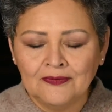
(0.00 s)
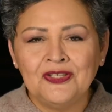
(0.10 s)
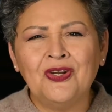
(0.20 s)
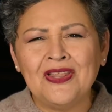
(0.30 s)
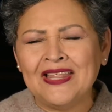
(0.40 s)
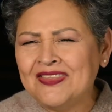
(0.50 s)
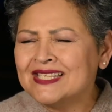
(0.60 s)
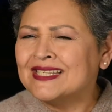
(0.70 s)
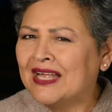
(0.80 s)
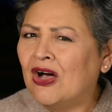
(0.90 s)
You know, and
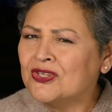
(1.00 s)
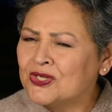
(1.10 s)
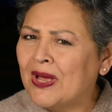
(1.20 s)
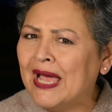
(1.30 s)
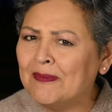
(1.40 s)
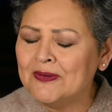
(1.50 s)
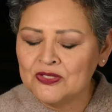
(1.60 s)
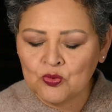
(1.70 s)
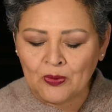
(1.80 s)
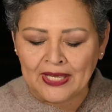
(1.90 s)
this also
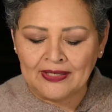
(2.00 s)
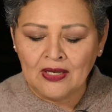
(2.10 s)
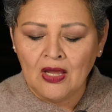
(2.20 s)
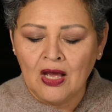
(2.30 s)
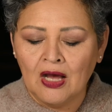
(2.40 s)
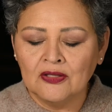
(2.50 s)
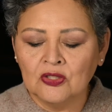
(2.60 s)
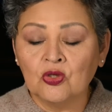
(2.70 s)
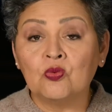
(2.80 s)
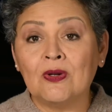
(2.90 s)
happens when uh,
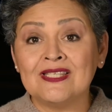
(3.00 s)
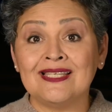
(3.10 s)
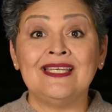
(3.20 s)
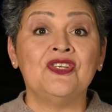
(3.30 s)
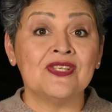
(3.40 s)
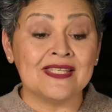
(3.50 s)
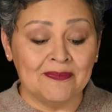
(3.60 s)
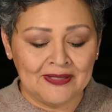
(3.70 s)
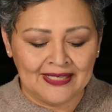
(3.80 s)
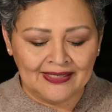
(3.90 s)
the Lord wants to teach us
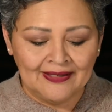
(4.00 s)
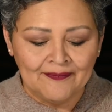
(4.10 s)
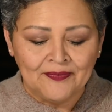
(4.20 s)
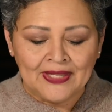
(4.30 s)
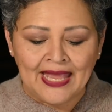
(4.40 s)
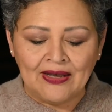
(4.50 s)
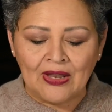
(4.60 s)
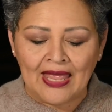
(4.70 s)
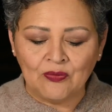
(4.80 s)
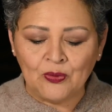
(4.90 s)
something
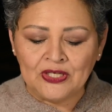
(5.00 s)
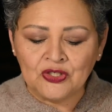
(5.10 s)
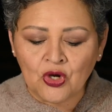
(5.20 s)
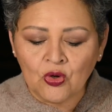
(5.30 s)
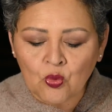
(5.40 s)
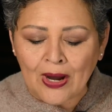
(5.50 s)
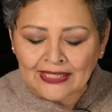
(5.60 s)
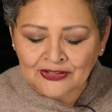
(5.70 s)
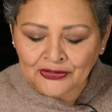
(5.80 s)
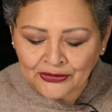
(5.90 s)
and, and we don't
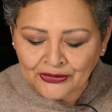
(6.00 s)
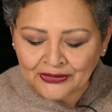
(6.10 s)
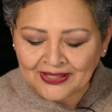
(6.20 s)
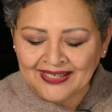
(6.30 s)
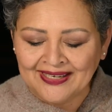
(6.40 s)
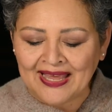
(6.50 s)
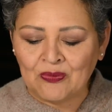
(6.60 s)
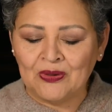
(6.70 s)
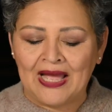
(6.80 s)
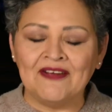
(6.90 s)
quite learn,
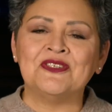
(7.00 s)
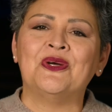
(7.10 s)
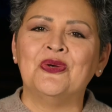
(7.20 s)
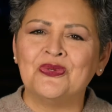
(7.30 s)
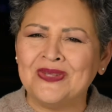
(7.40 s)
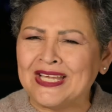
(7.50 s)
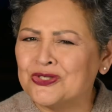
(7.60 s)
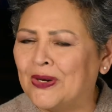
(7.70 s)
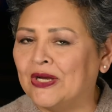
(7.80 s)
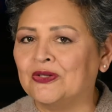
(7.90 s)
and we'll have to go through
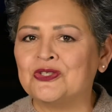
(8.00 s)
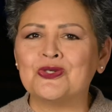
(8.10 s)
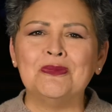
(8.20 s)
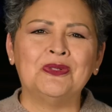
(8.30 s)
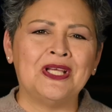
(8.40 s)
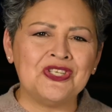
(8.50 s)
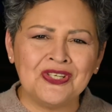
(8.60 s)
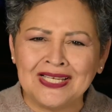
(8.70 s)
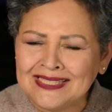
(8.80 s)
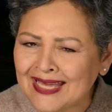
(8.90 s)
that trial or
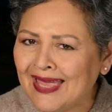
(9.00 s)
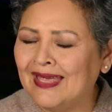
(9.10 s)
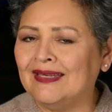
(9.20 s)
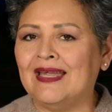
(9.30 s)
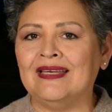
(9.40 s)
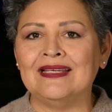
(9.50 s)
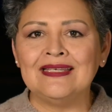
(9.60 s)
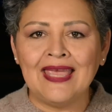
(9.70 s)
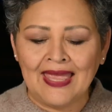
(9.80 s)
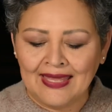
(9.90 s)
tribulation again and
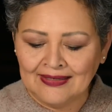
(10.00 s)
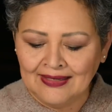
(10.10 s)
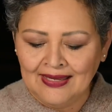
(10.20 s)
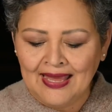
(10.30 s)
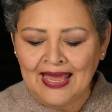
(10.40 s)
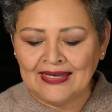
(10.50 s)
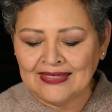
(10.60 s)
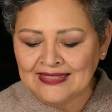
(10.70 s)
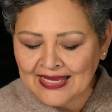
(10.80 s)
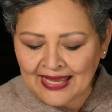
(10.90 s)
again
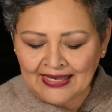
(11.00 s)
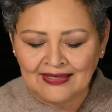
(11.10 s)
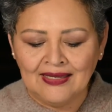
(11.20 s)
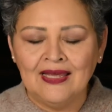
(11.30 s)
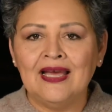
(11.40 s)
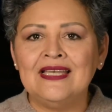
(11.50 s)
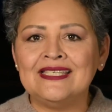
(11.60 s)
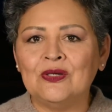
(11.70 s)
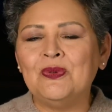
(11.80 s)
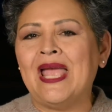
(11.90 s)
and again until we